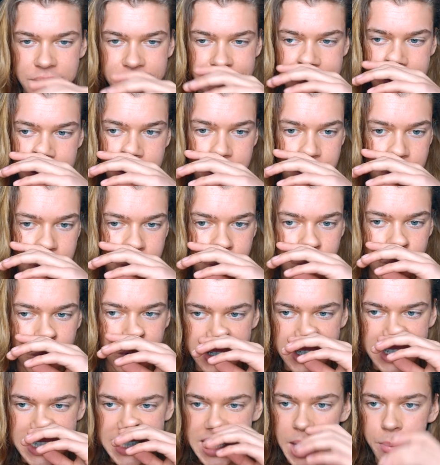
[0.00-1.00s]
if you
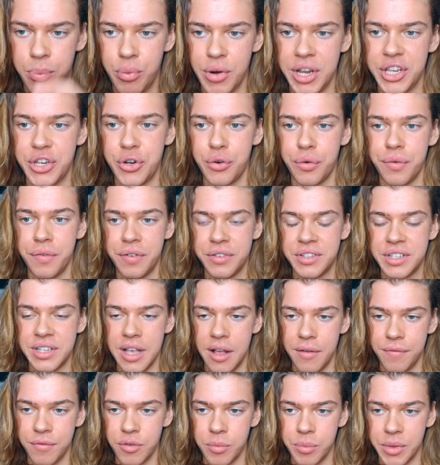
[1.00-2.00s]
separate
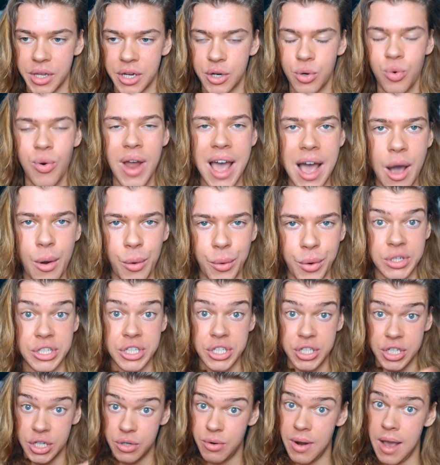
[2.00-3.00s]
yourself from the crowd,
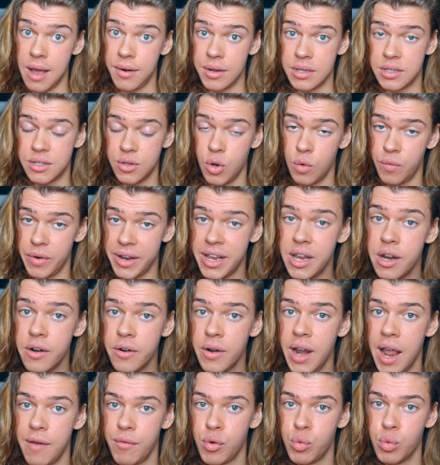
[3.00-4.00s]
which the crowd is over
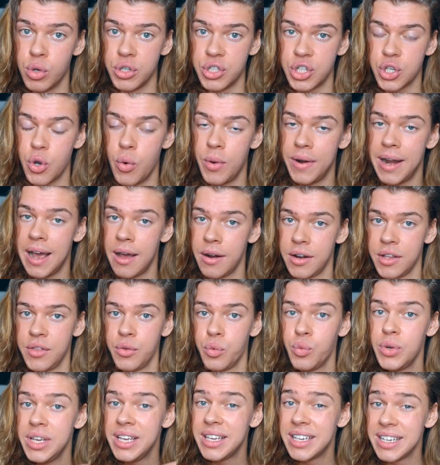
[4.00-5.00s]
here, everyone's going out in the
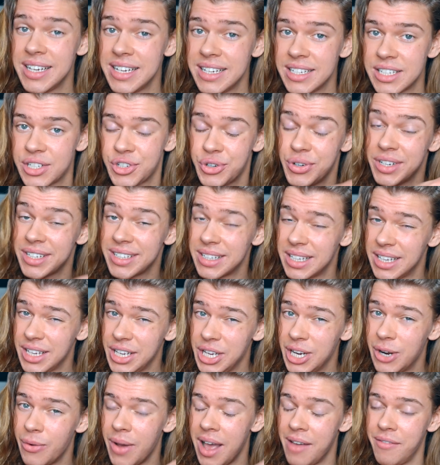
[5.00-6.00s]
weekends, drinking,
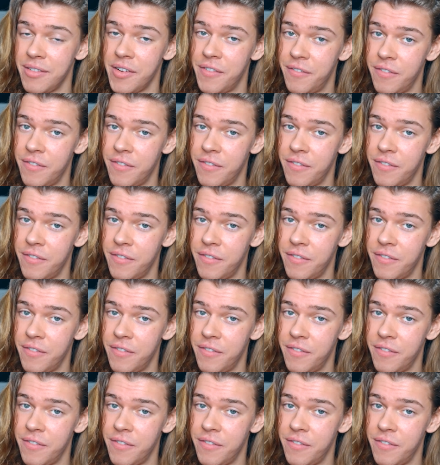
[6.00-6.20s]
you know, having